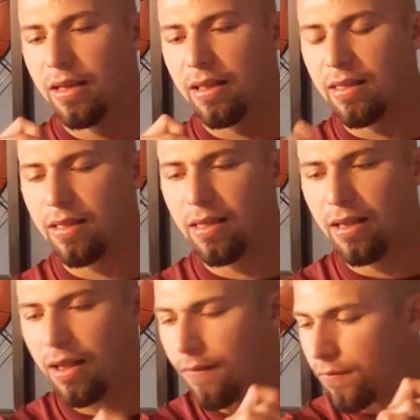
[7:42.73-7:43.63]
And since
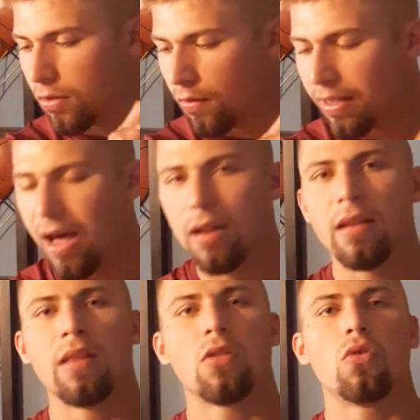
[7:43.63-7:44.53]
then, I've, you know,
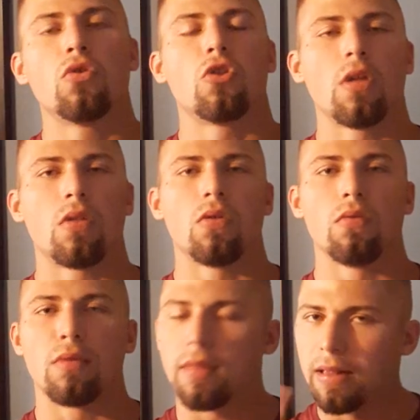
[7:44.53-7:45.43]
gotten into
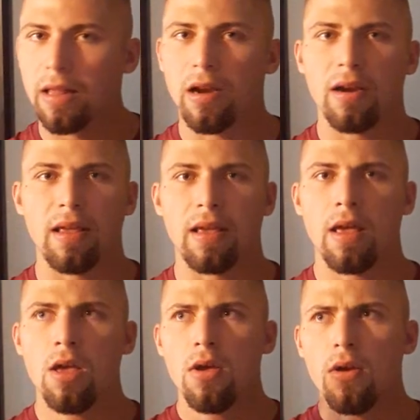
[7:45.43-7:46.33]
jiu-jitsu, just
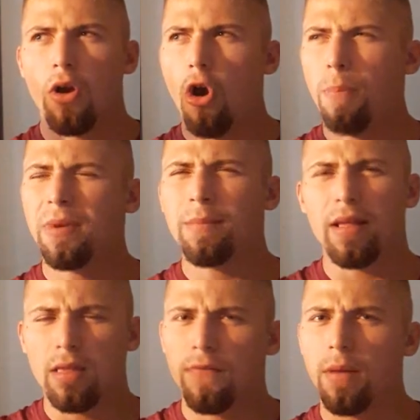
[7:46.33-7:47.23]
learning, opening
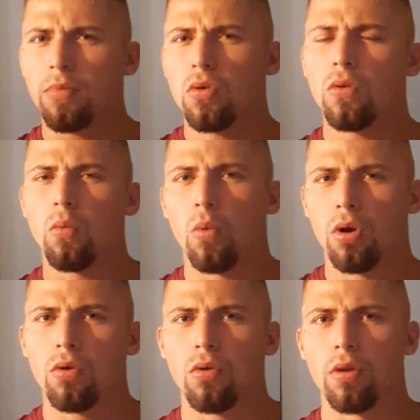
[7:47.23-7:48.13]
myself up to the
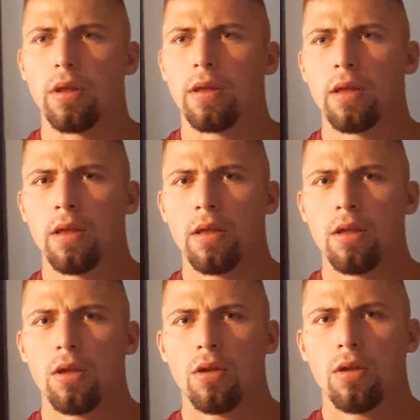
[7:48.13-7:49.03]
world.
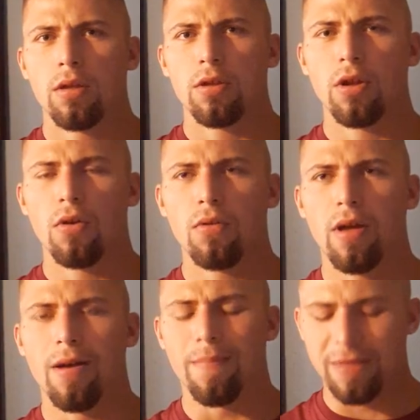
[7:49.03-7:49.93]
You
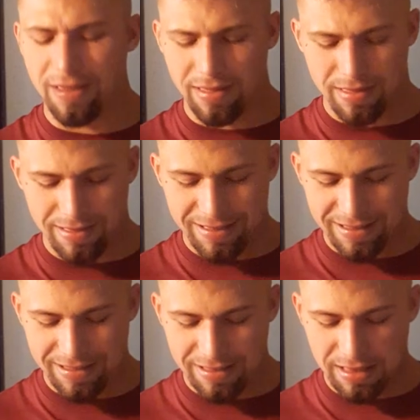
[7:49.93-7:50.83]
know, just
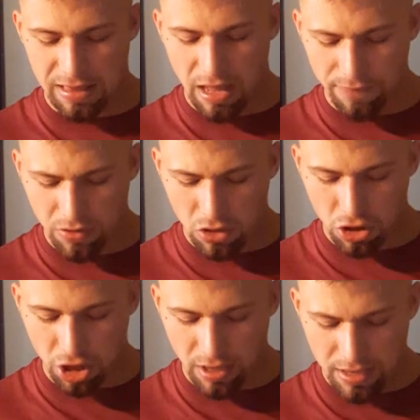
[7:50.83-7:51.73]
life has
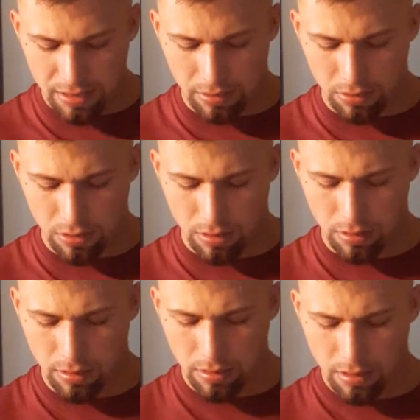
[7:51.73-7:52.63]

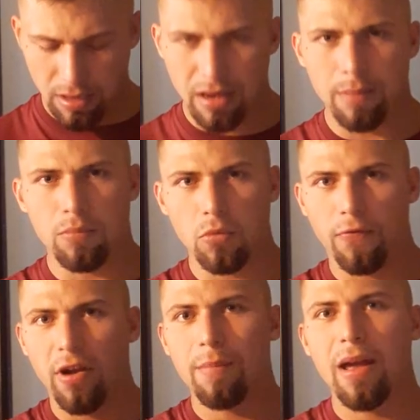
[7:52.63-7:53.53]
changed, and I'm
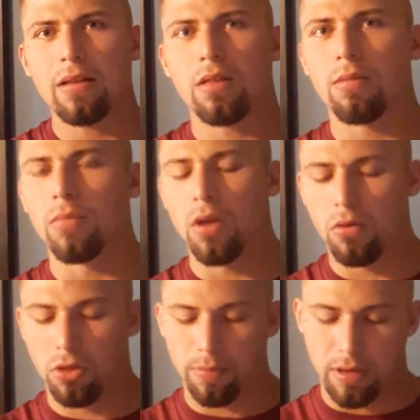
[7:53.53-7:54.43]
referring back to some
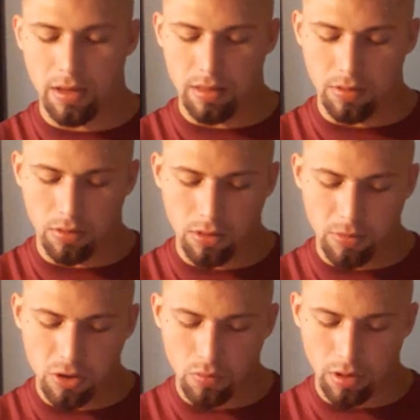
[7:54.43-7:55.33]
notes because there's so
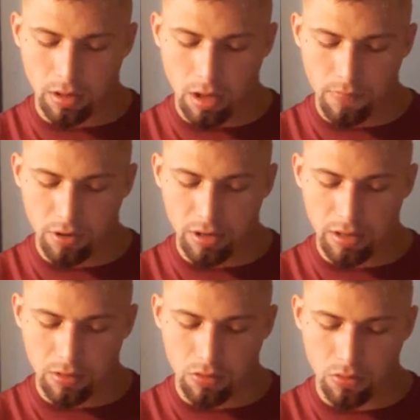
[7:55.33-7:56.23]
much I want to cover and
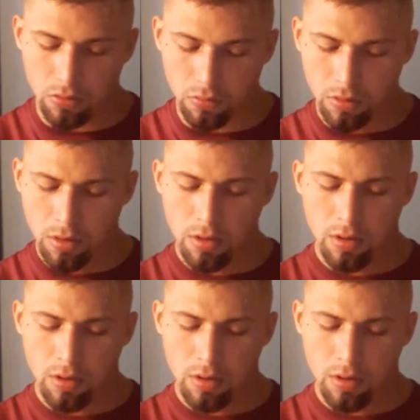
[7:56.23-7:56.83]
get to,